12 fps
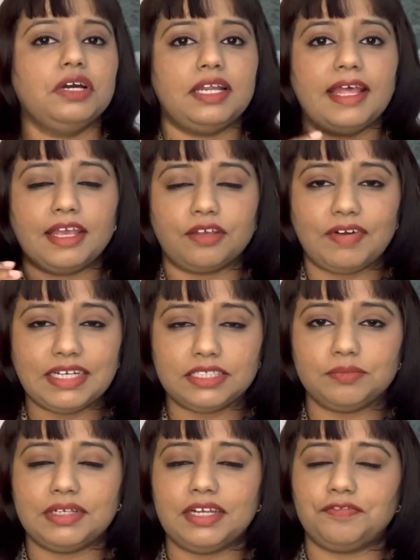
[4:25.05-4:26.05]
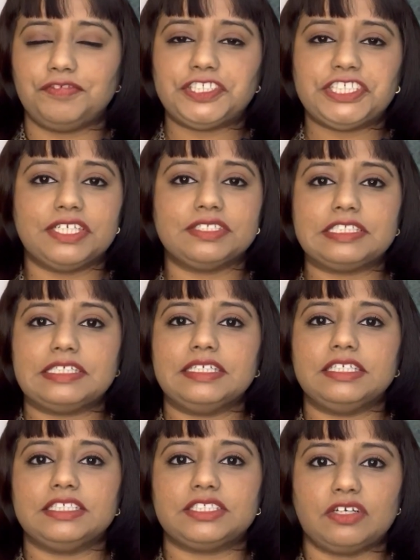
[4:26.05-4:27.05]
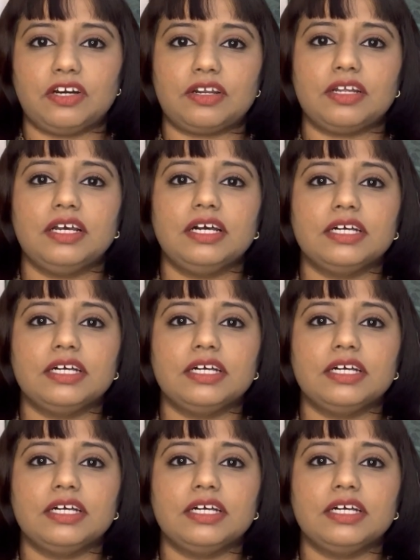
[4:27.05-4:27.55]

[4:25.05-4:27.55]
like vitamin deficiencies or